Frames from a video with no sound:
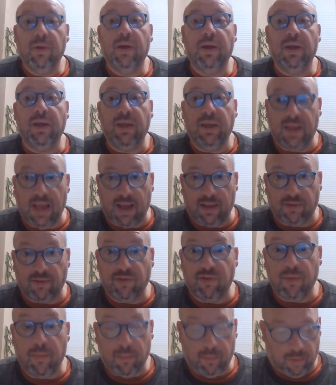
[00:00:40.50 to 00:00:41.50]

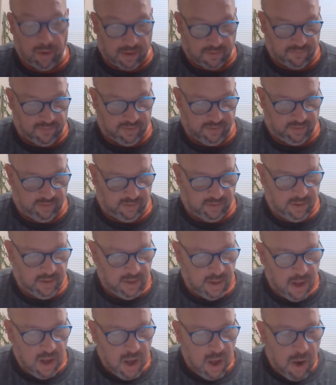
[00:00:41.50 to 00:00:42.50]
Yes, breakfast.
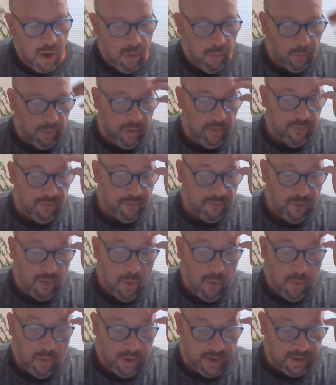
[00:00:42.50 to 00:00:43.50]
Word
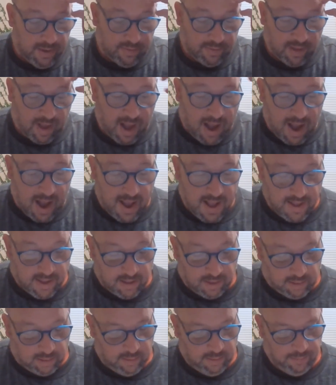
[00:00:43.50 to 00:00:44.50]
4 is
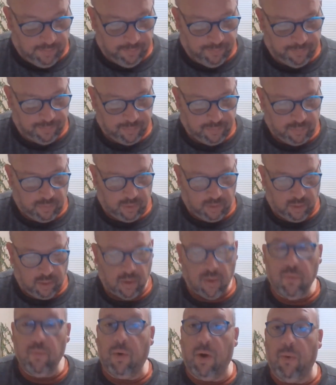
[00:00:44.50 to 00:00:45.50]
aisle.
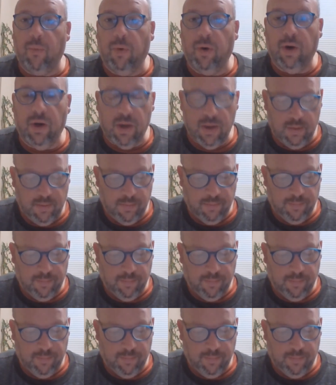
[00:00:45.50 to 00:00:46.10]
What word?